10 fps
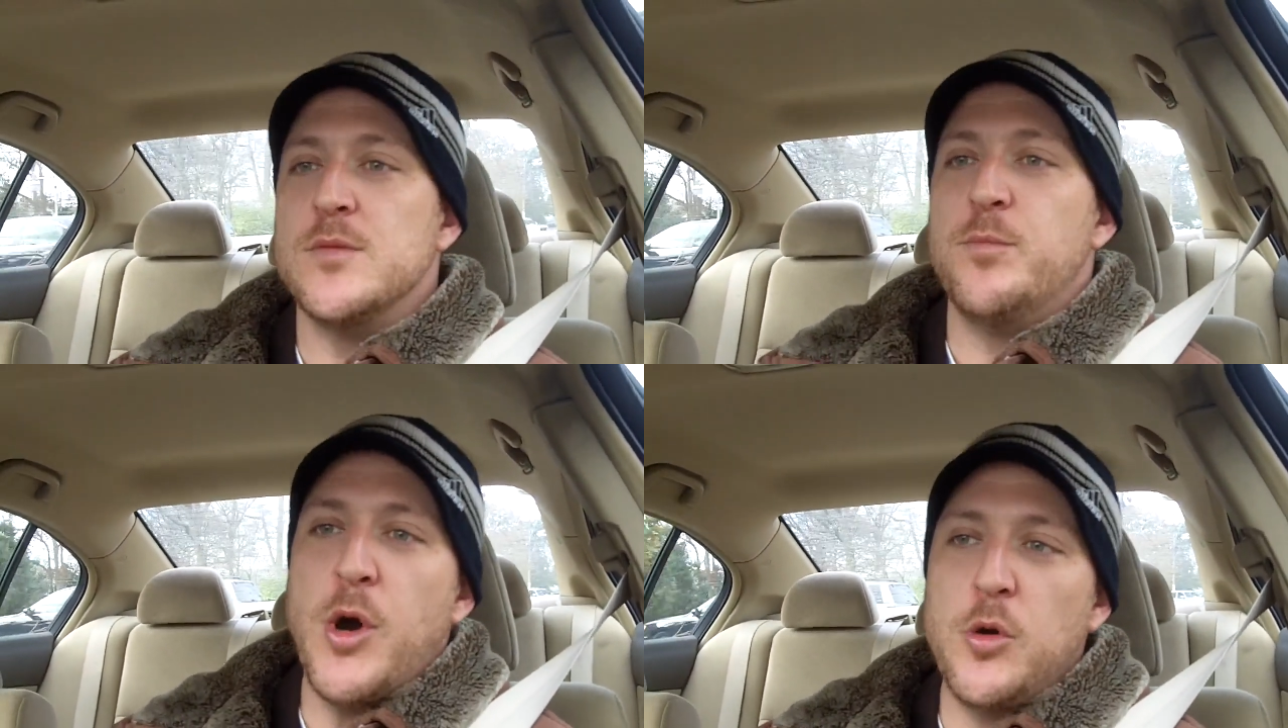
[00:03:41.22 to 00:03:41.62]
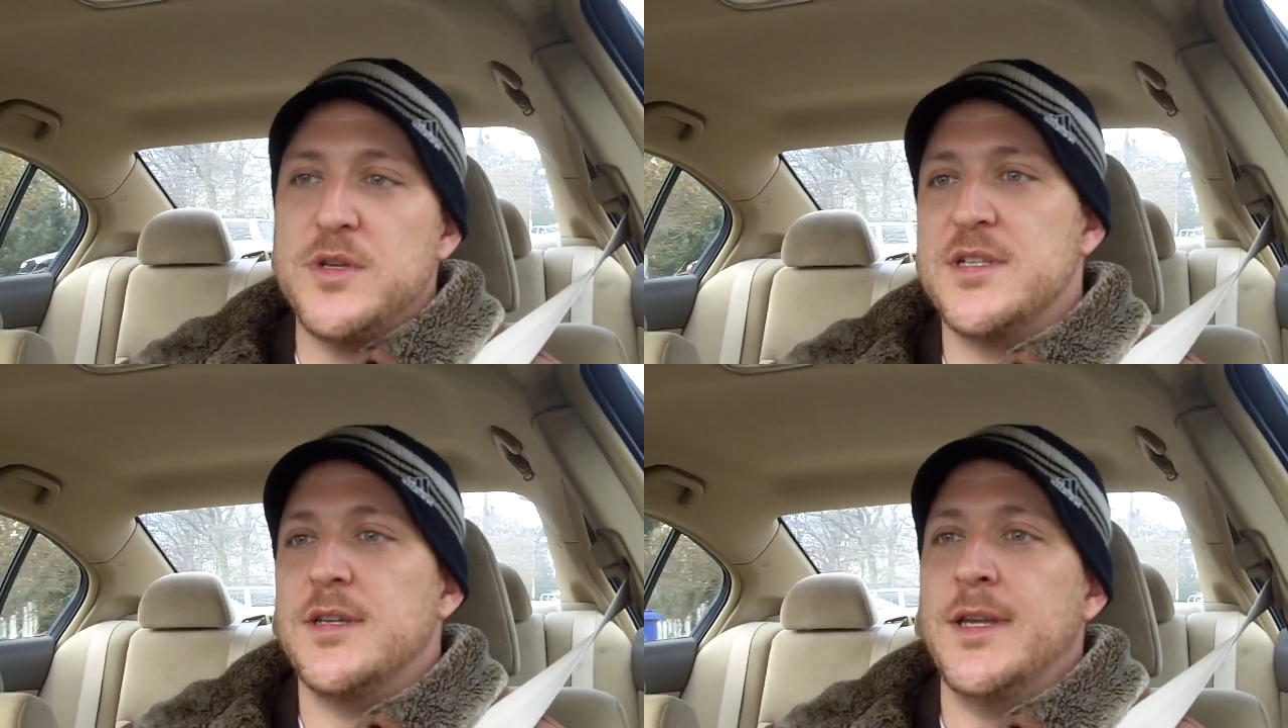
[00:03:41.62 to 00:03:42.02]
There's
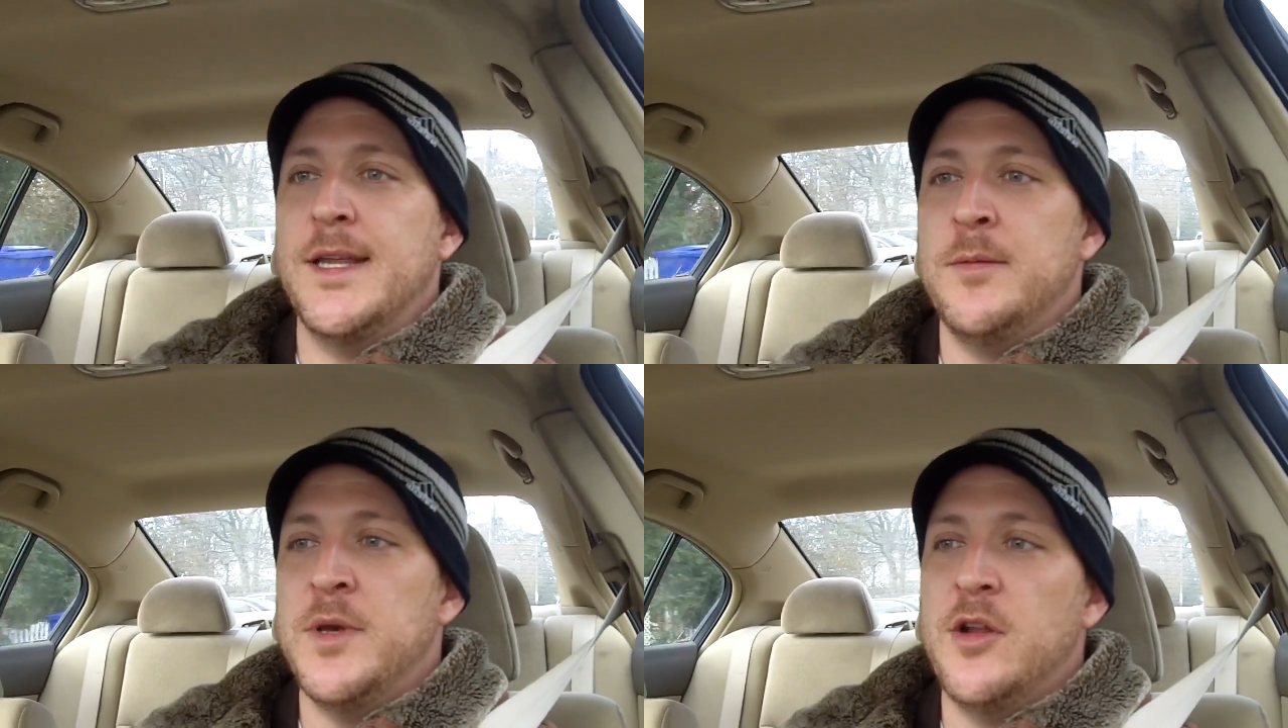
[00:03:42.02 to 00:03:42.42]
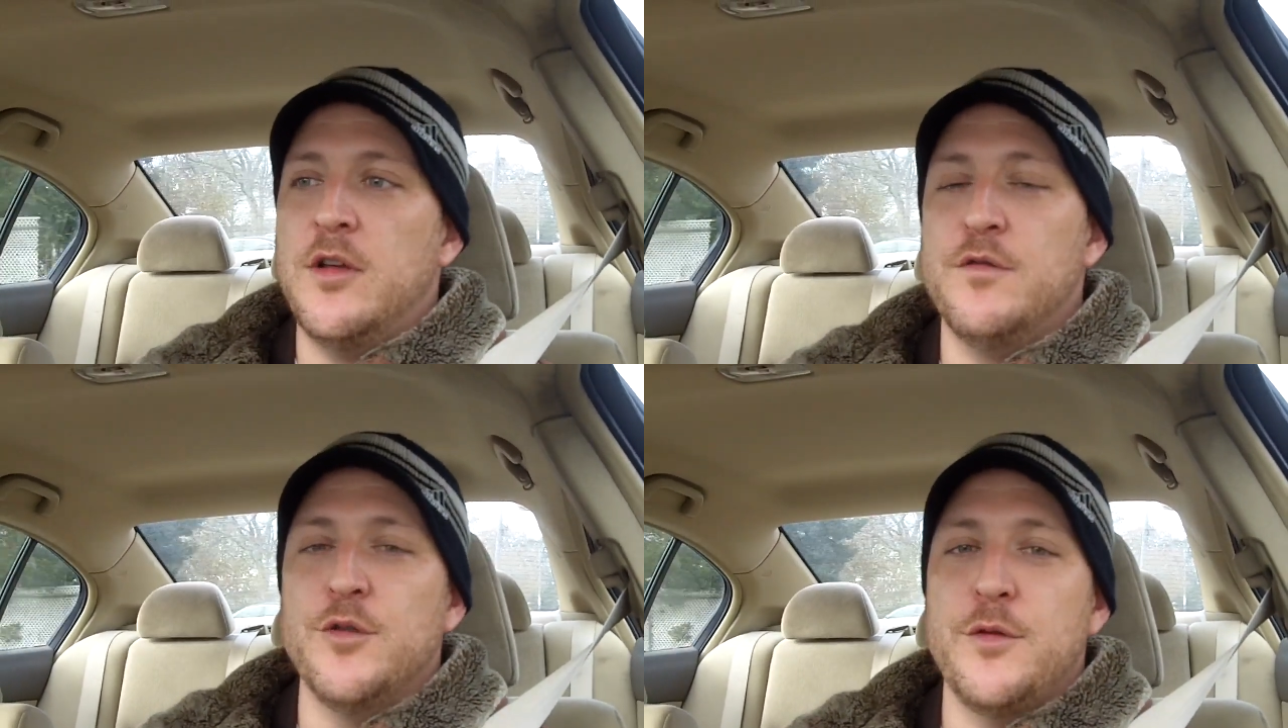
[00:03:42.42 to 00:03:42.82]
boats in the
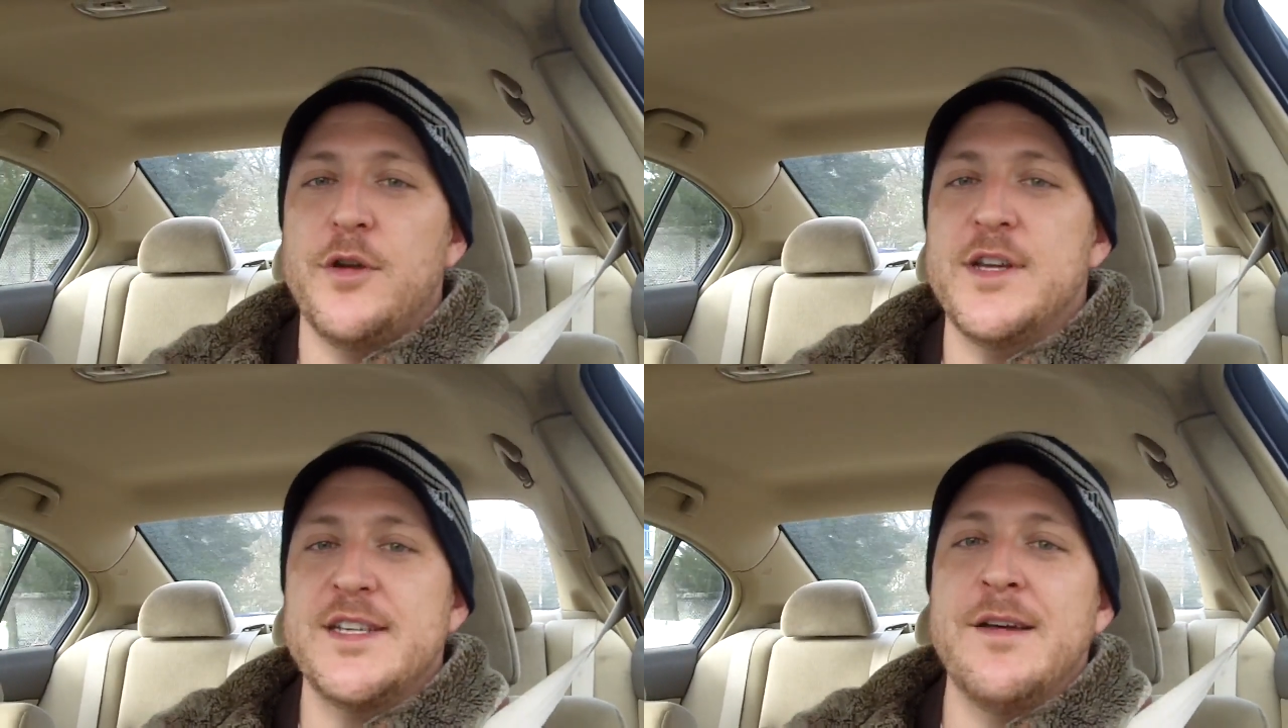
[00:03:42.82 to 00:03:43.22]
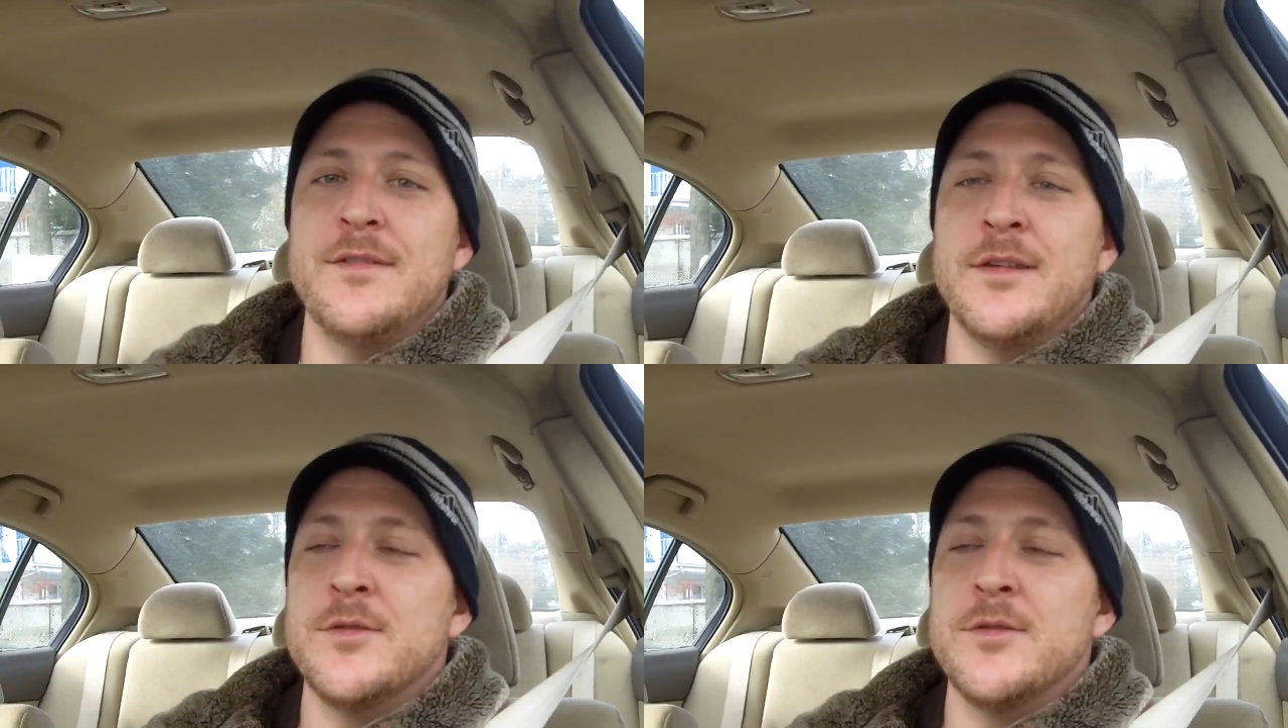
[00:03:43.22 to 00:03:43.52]
middle of Route 37.